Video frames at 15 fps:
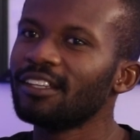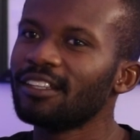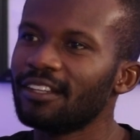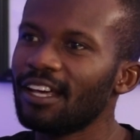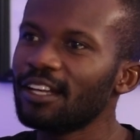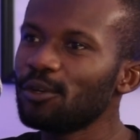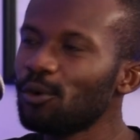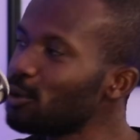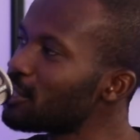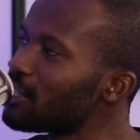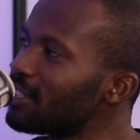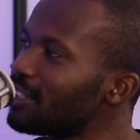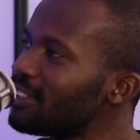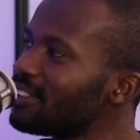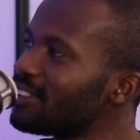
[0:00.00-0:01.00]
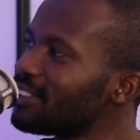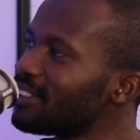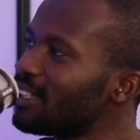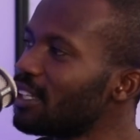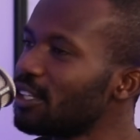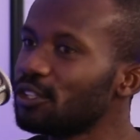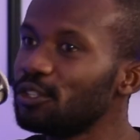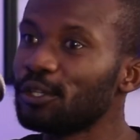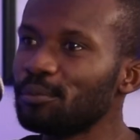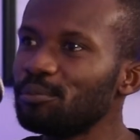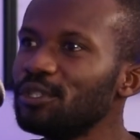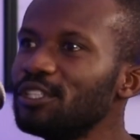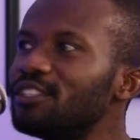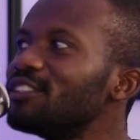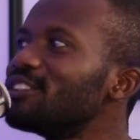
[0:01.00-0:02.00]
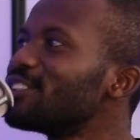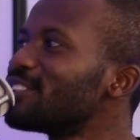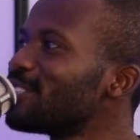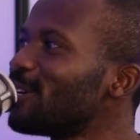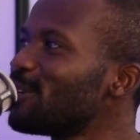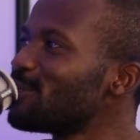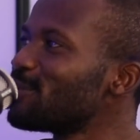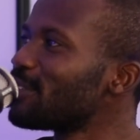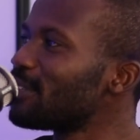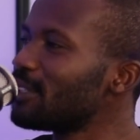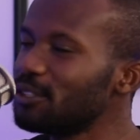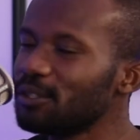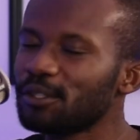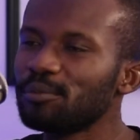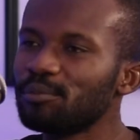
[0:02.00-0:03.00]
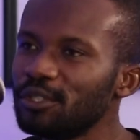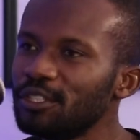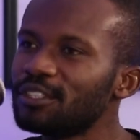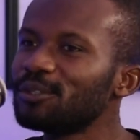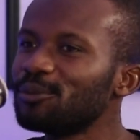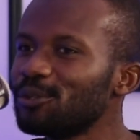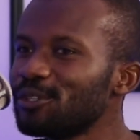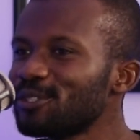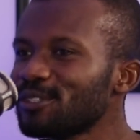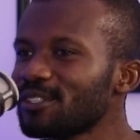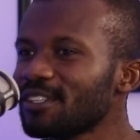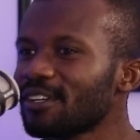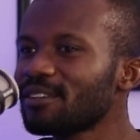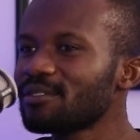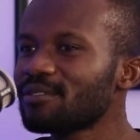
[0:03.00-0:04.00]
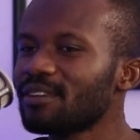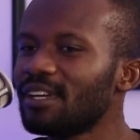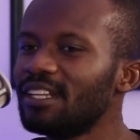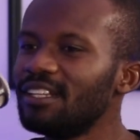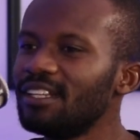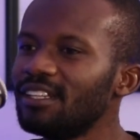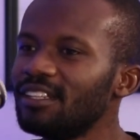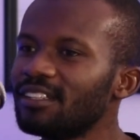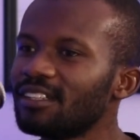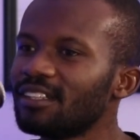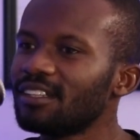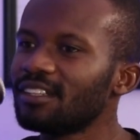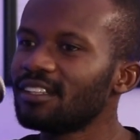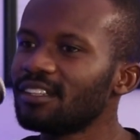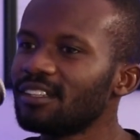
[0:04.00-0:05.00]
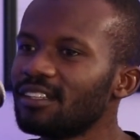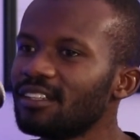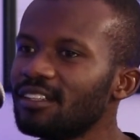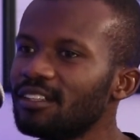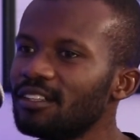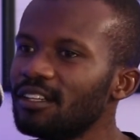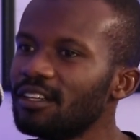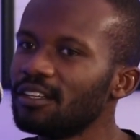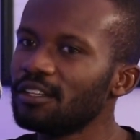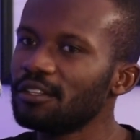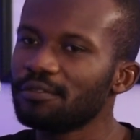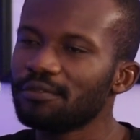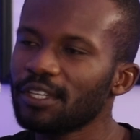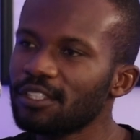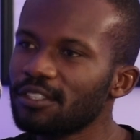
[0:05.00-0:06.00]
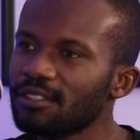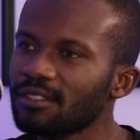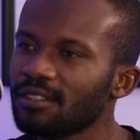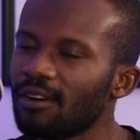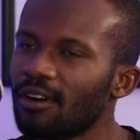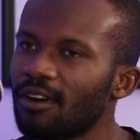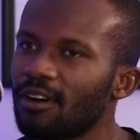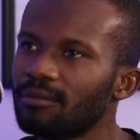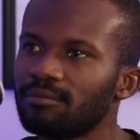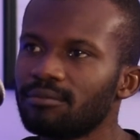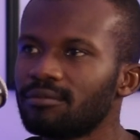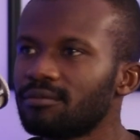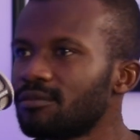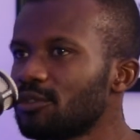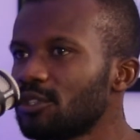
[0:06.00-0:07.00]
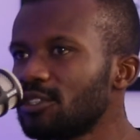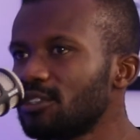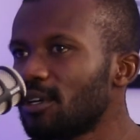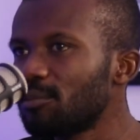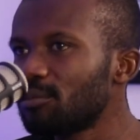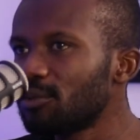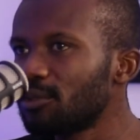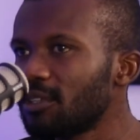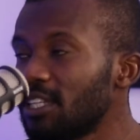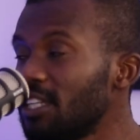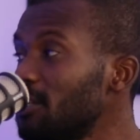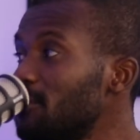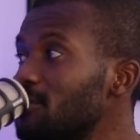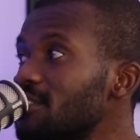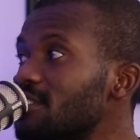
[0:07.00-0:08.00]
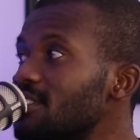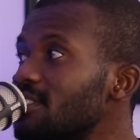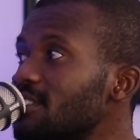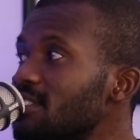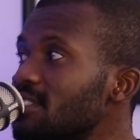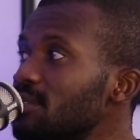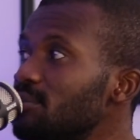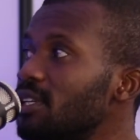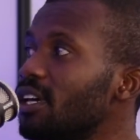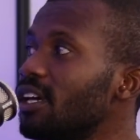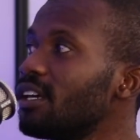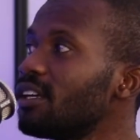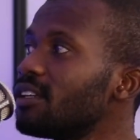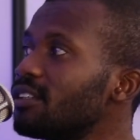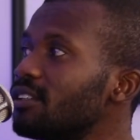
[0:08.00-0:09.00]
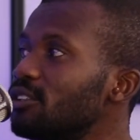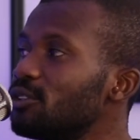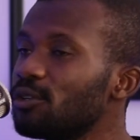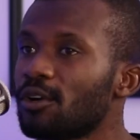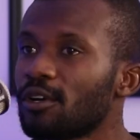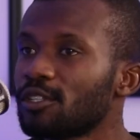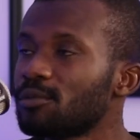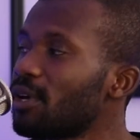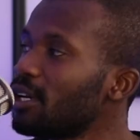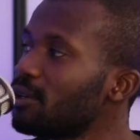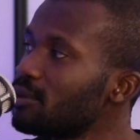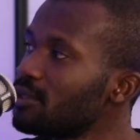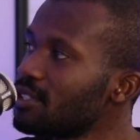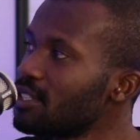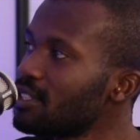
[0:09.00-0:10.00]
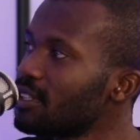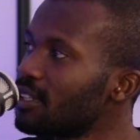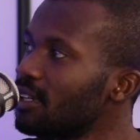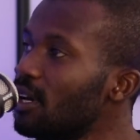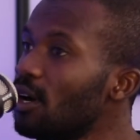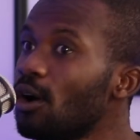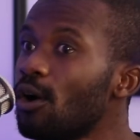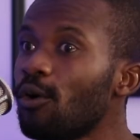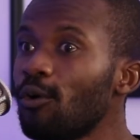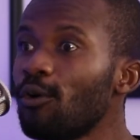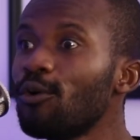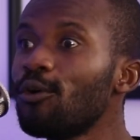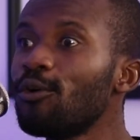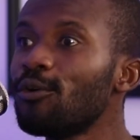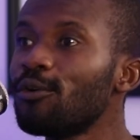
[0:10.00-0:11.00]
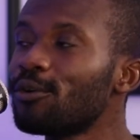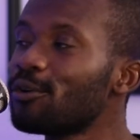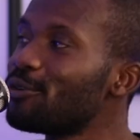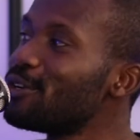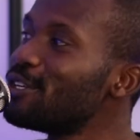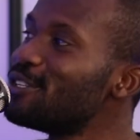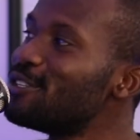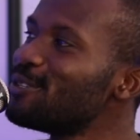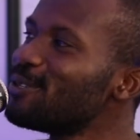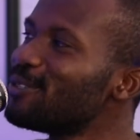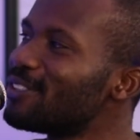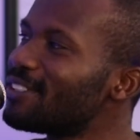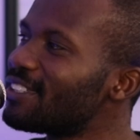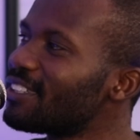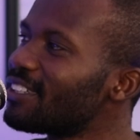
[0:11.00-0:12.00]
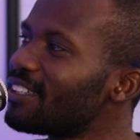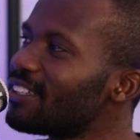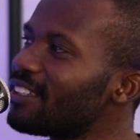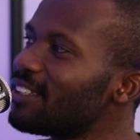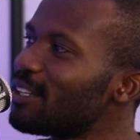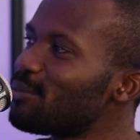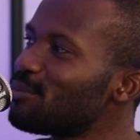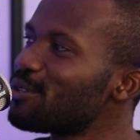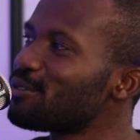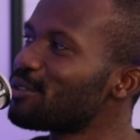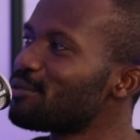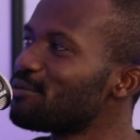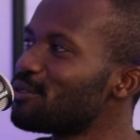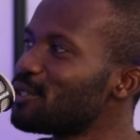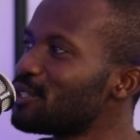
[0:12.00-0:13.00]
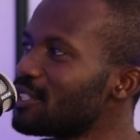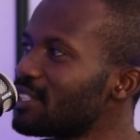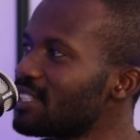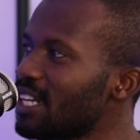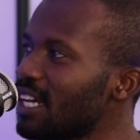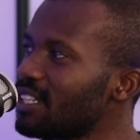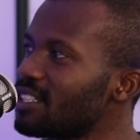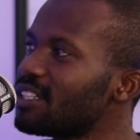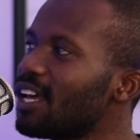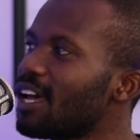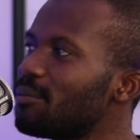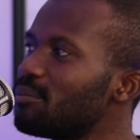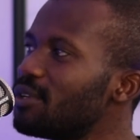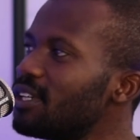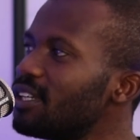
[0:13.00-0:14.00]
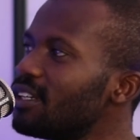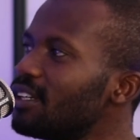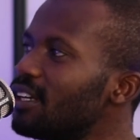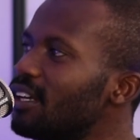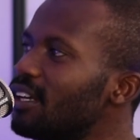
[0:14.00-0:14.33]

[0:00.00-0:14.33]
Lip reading: that auction, you're competing with yourself, and then the effects are, for example, an increase in CPA, in your cost per acquisition, or reduced number of conversions actually happening.